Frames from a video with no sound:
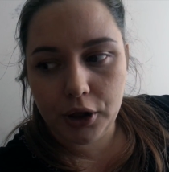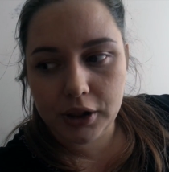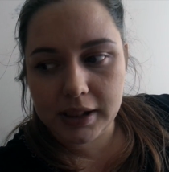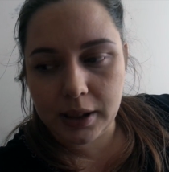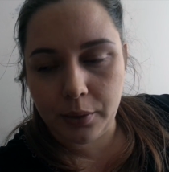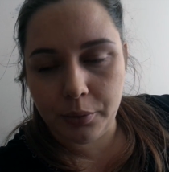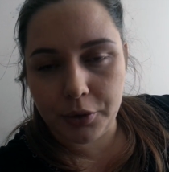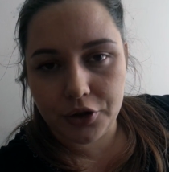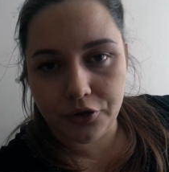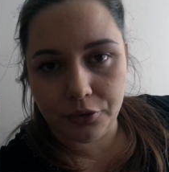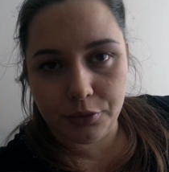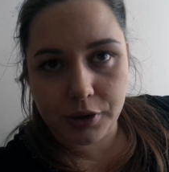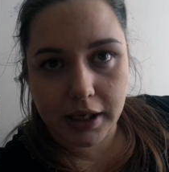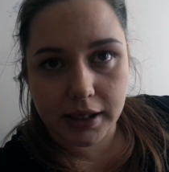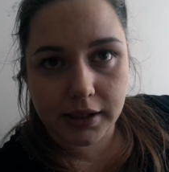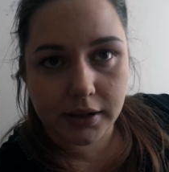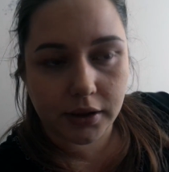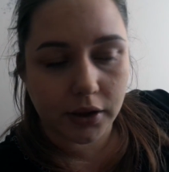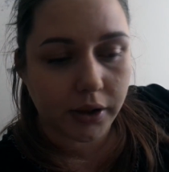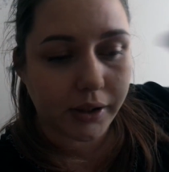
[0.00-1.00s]
a sandwich from
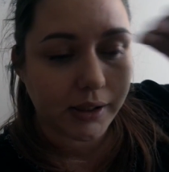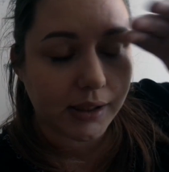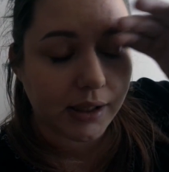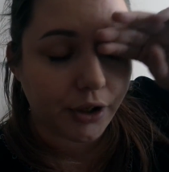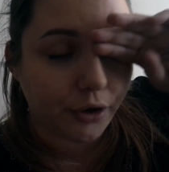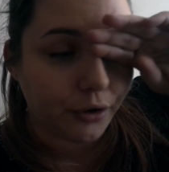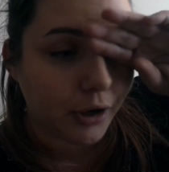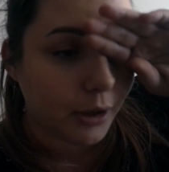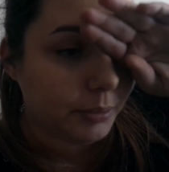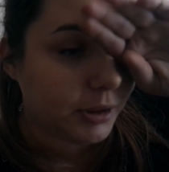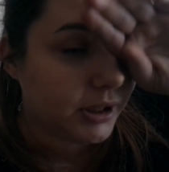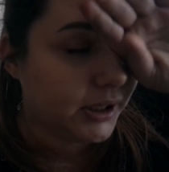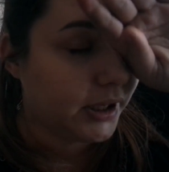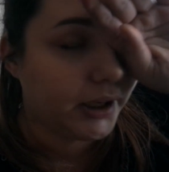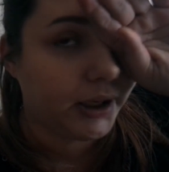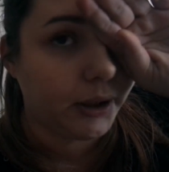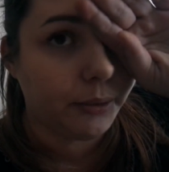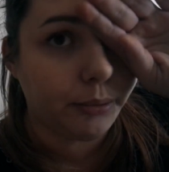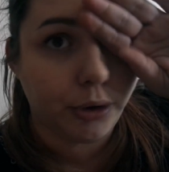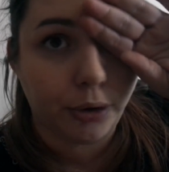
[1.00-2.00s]
Tesco because I knew I'd be
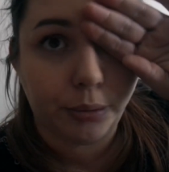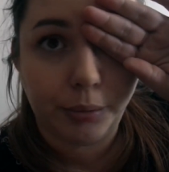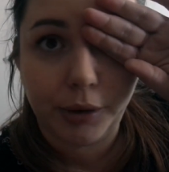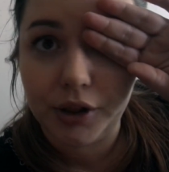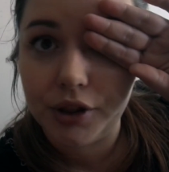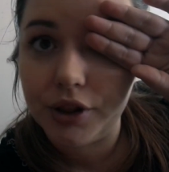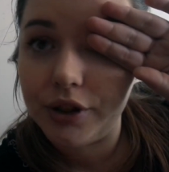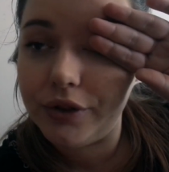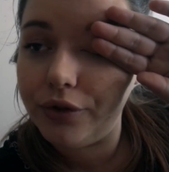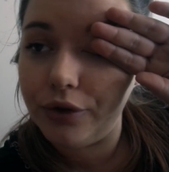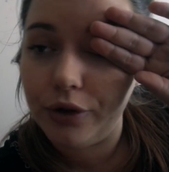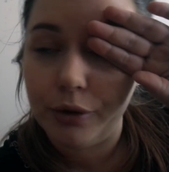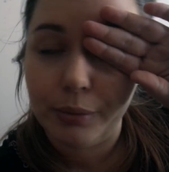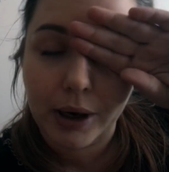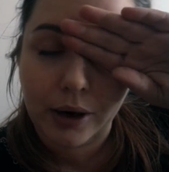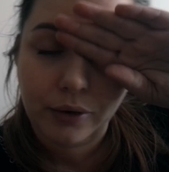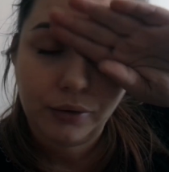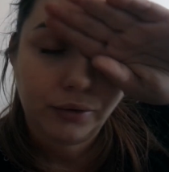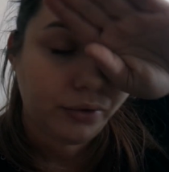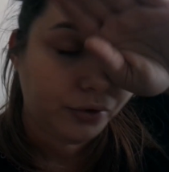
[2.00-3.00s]
taking blog pictures for
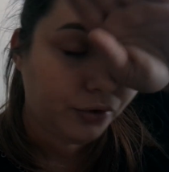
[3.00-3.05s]
about